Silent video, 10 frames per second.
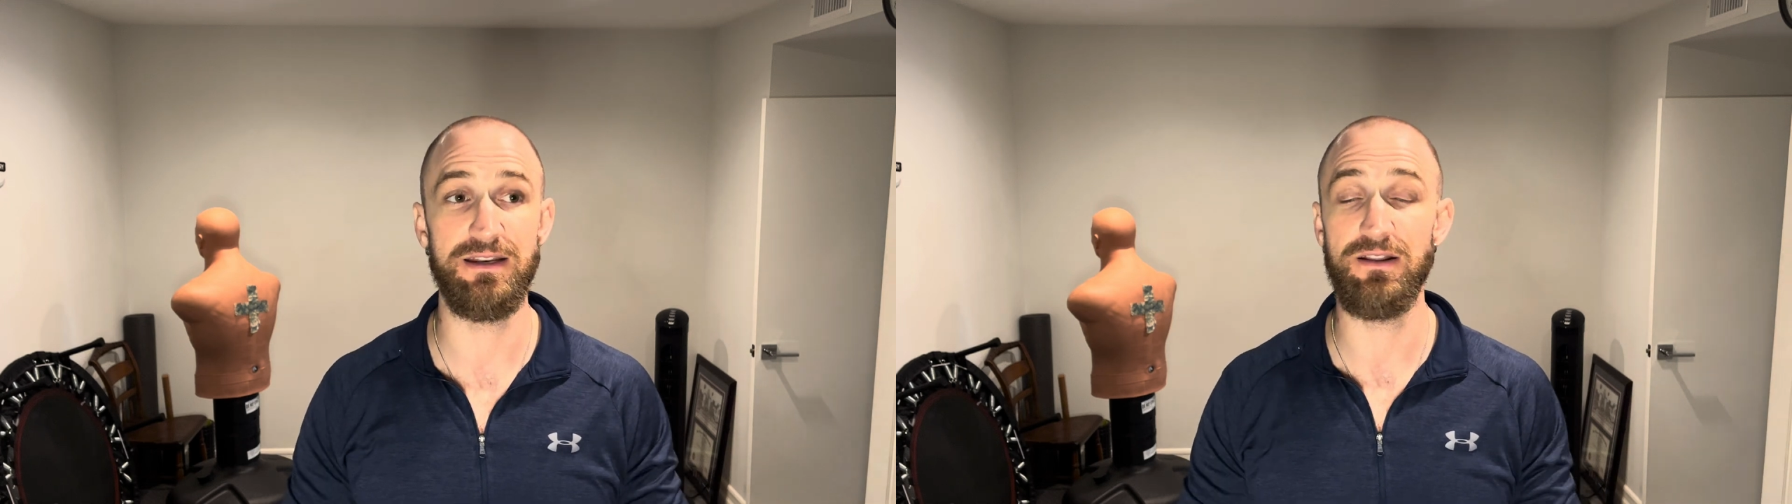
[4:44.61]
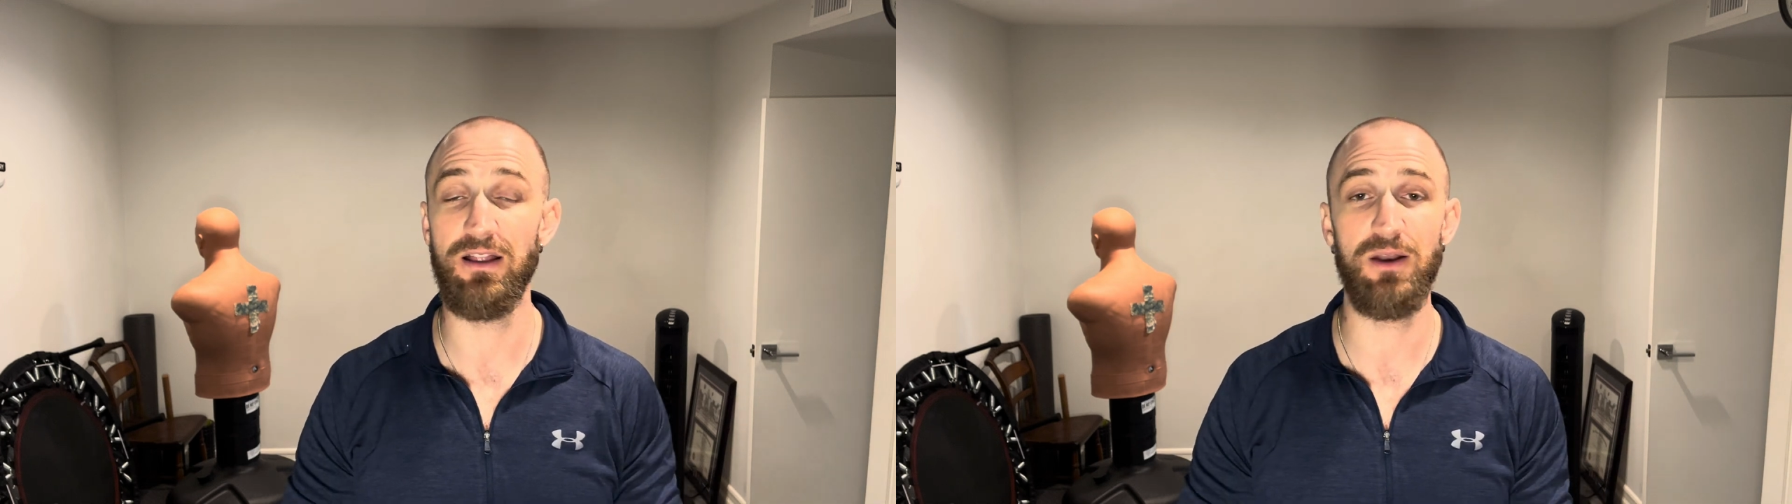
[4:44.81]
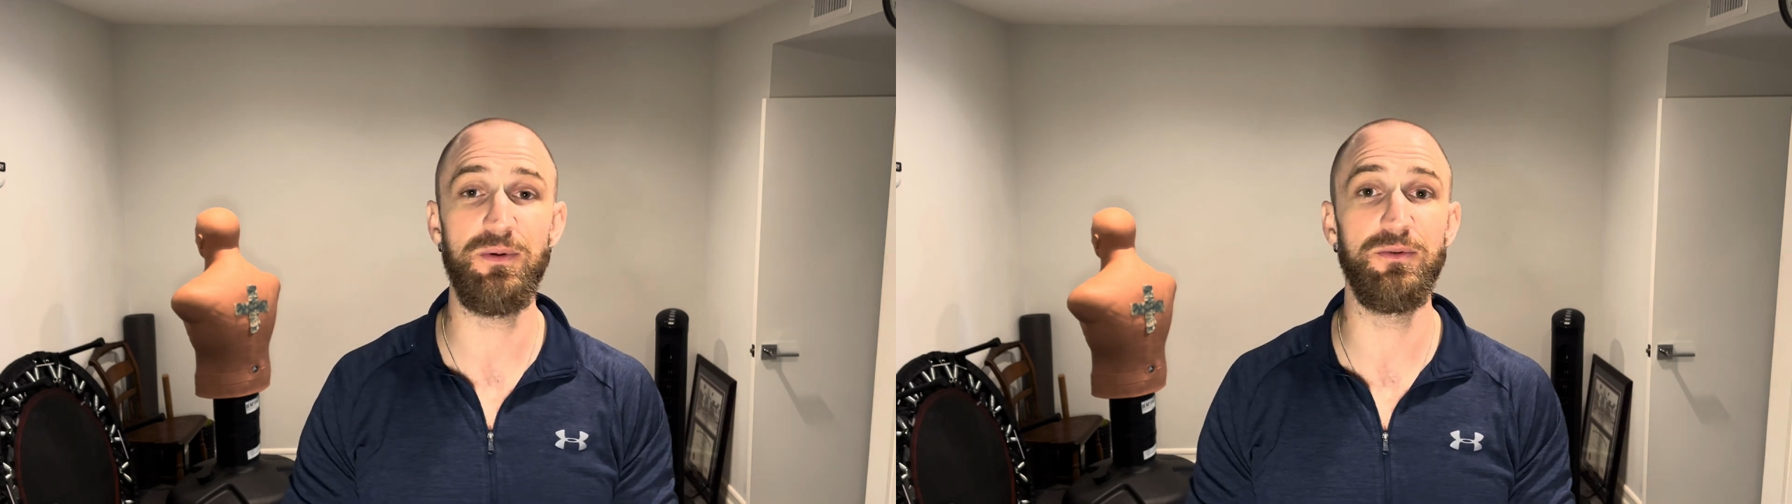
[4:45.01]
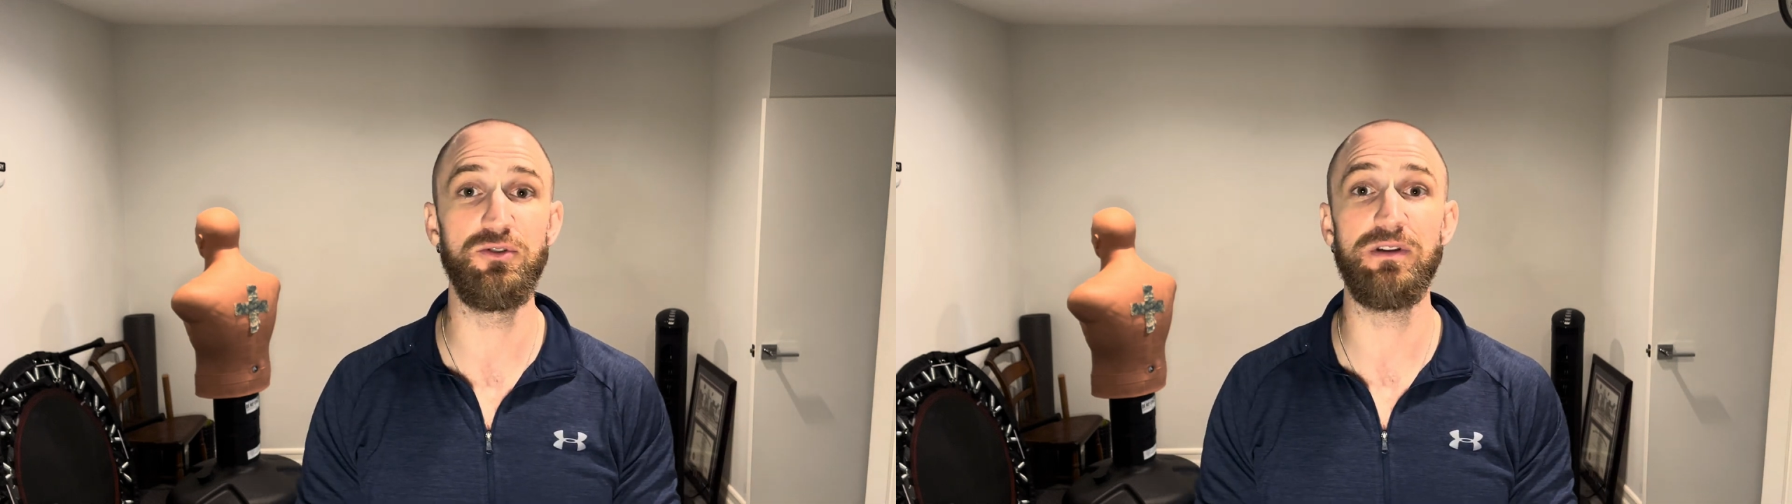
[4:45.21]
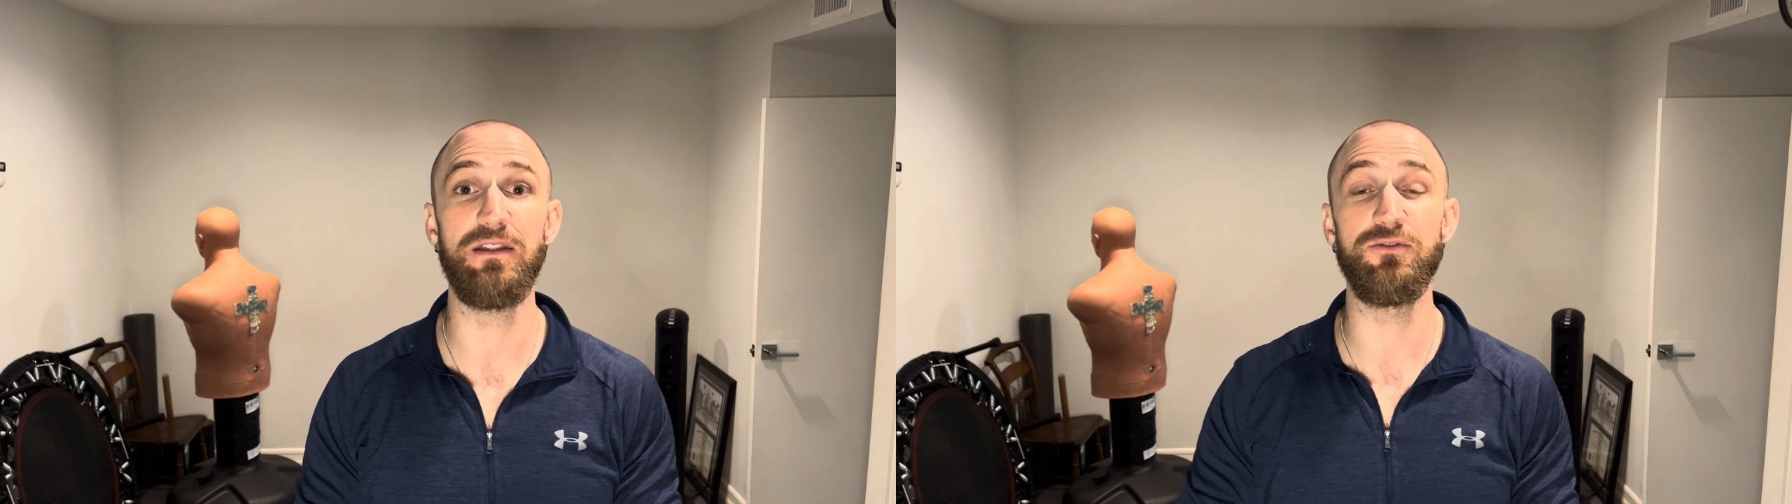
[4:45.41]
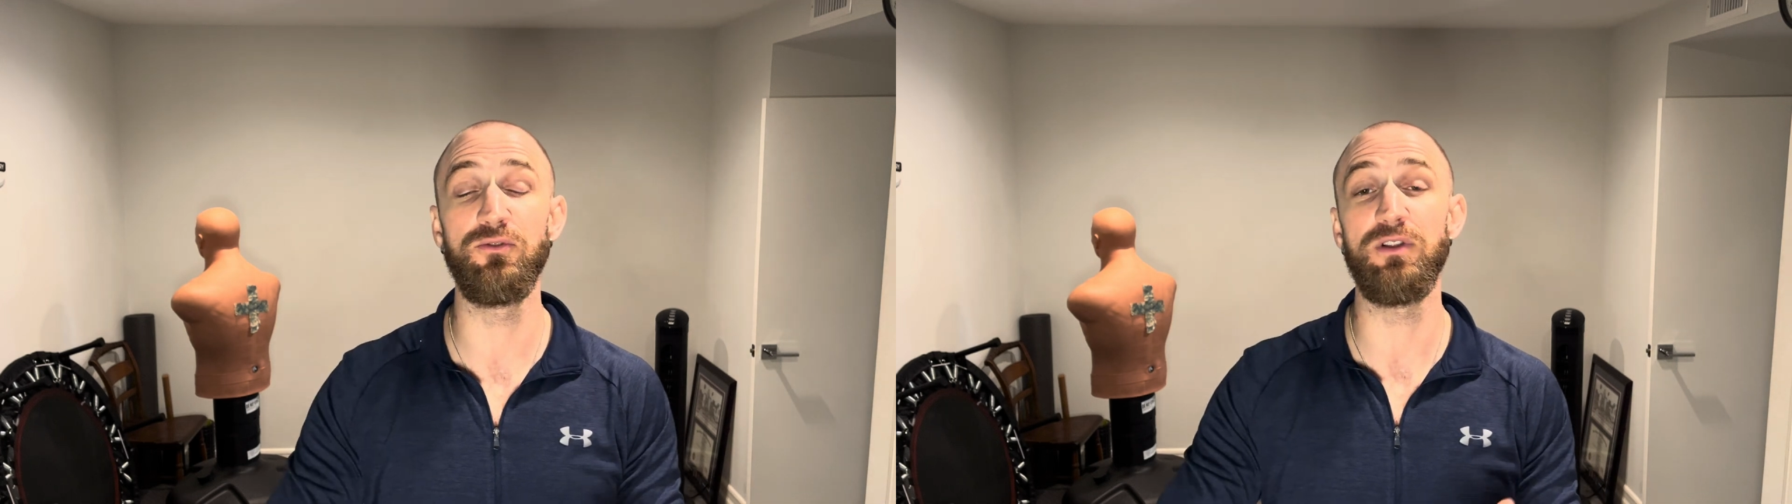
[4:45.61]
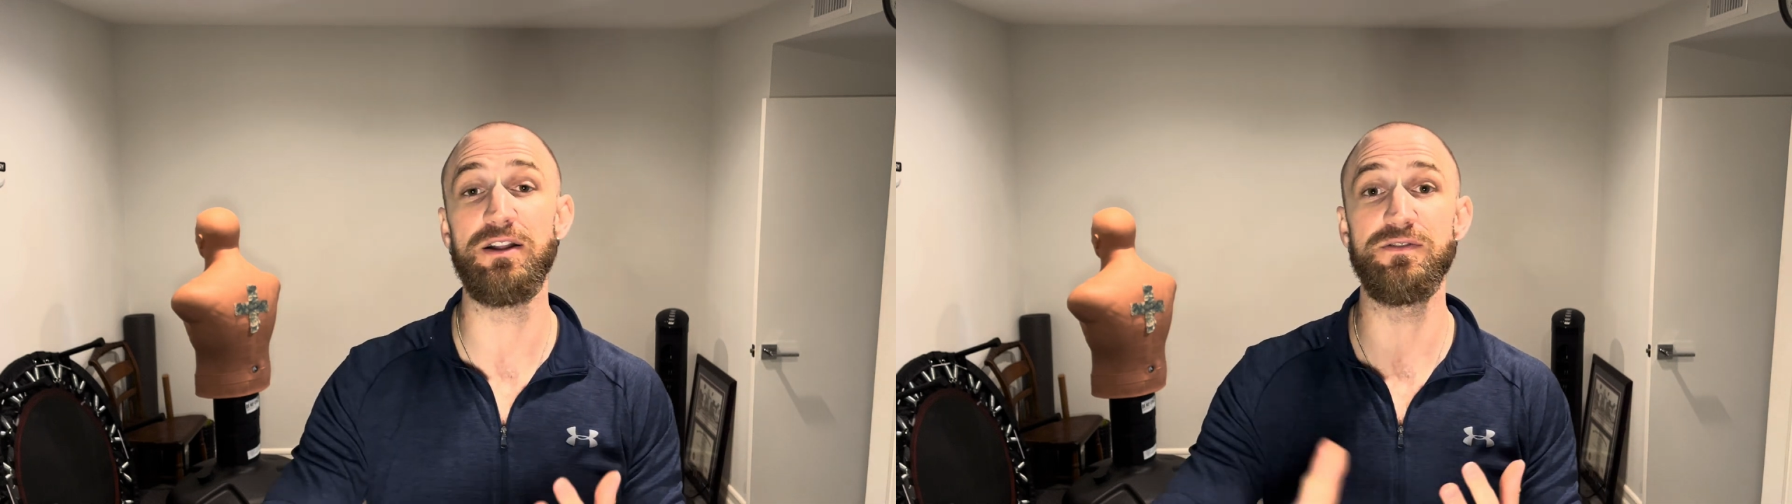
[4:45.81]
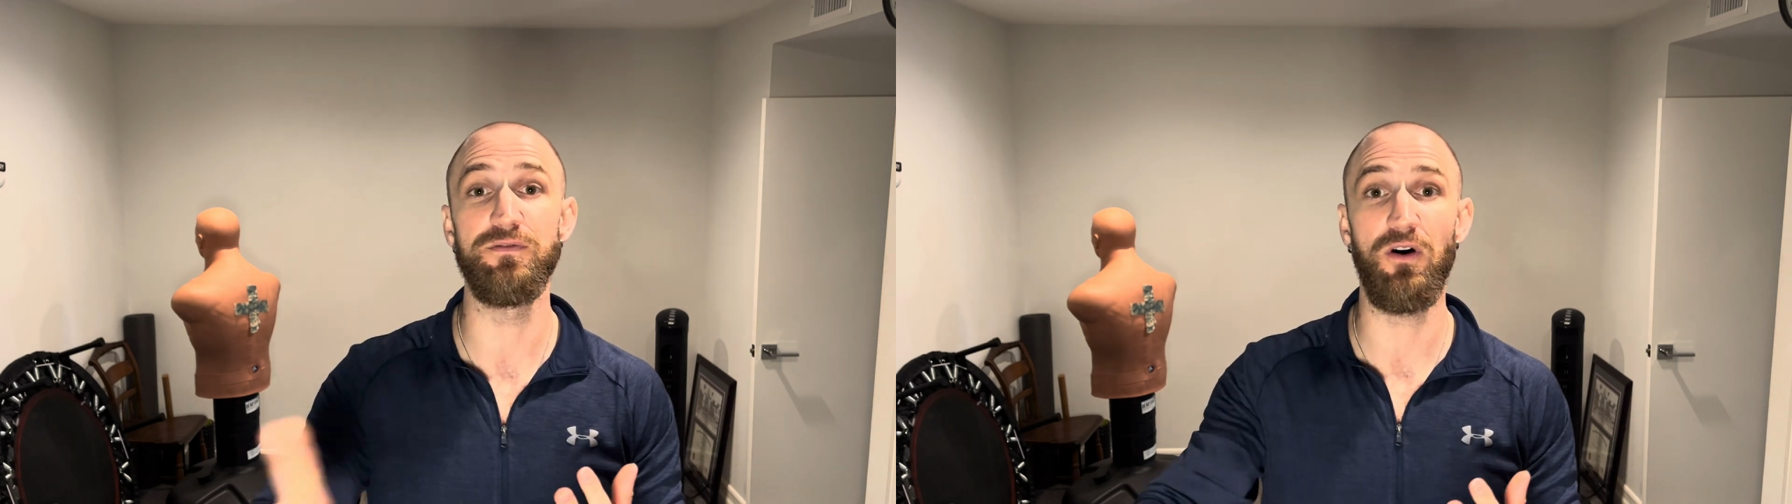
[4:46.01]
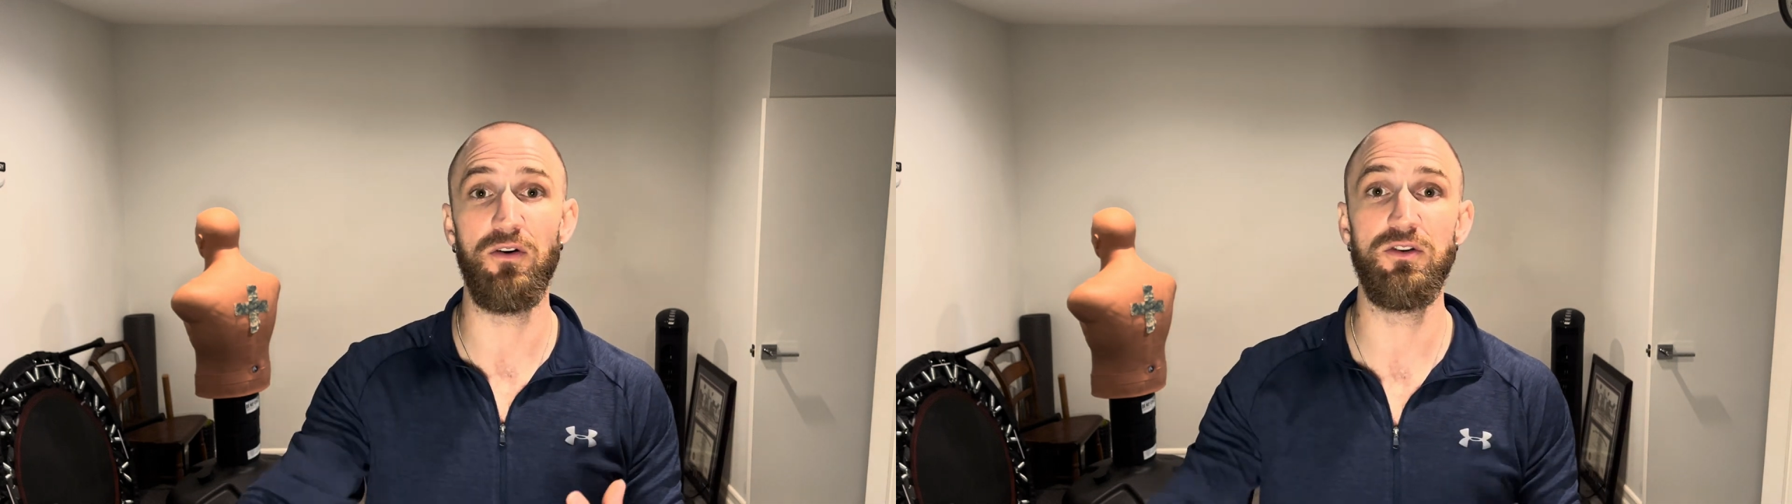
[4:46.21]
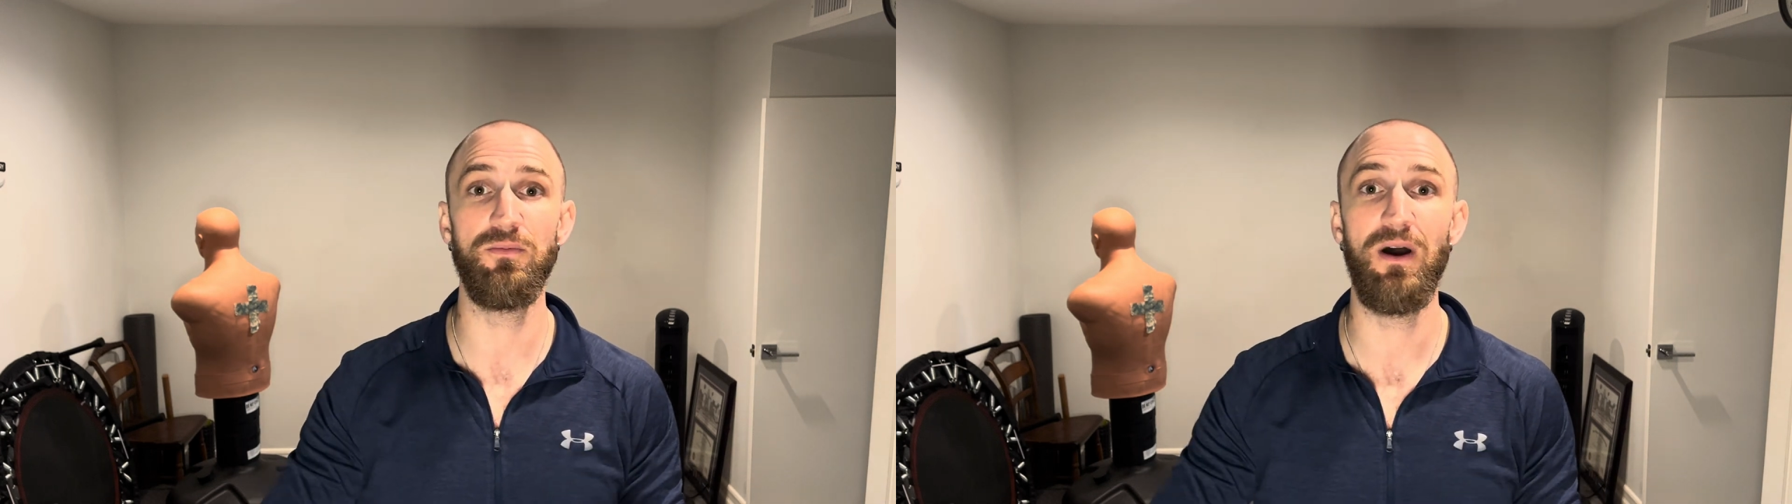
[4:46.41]
and a lot of people do that through lots of
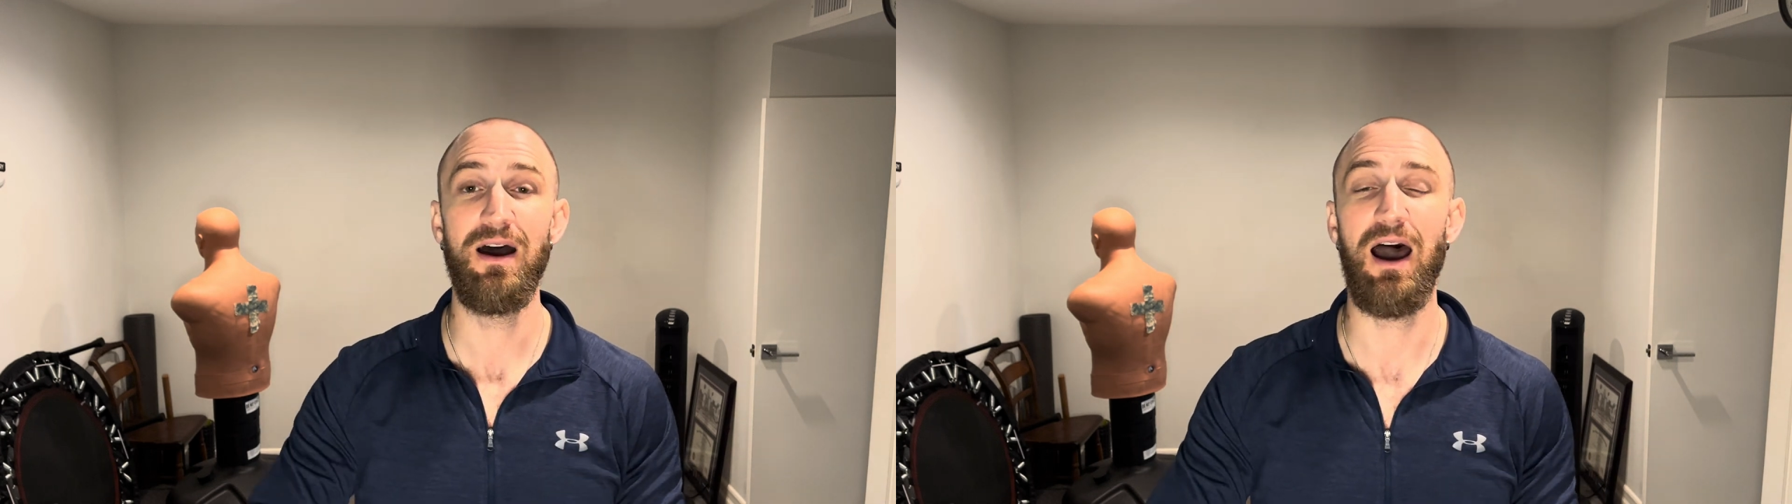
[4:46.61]
volume,